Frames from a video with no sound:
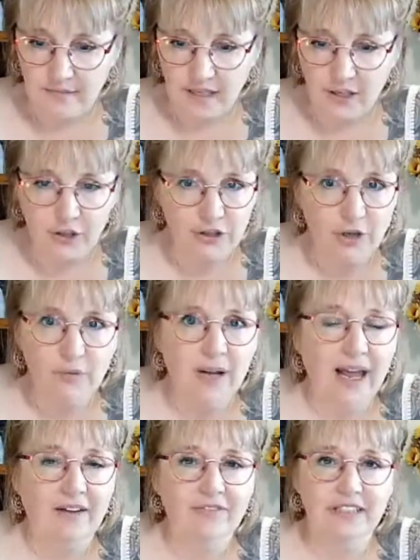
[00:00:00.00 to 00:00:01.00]
you don't
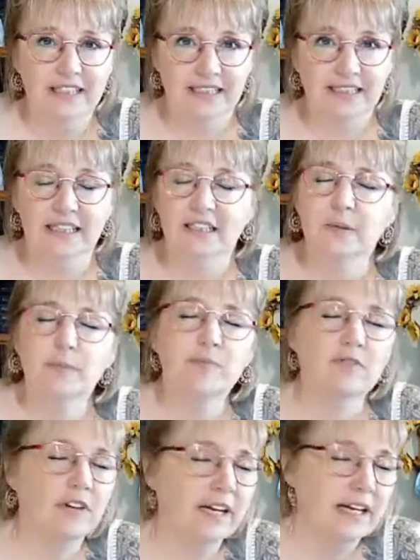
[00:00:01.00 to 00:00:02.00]
have to. There's some
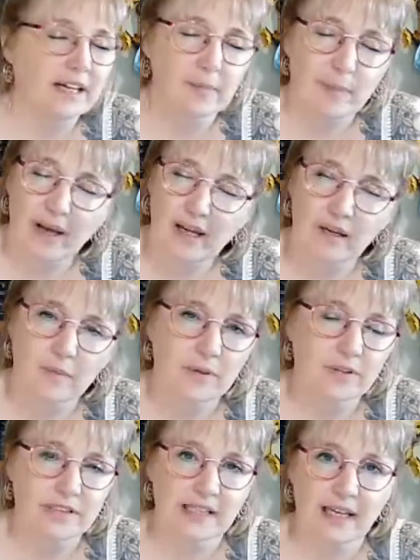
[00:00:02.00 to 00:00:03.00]
brilliant pagan
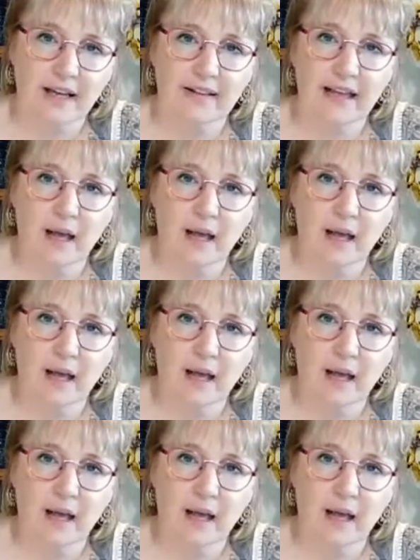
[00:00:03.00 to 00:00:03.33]
music out there,